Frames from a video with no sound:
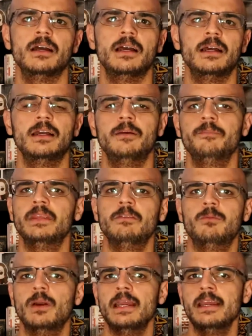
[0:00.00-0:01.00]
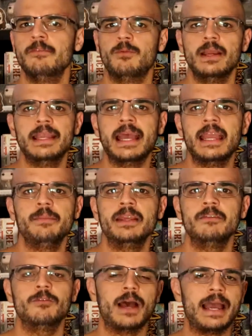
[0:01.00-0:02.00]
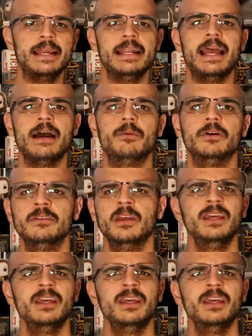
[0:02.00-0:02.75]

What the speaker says: If we're gaming for 8 hours,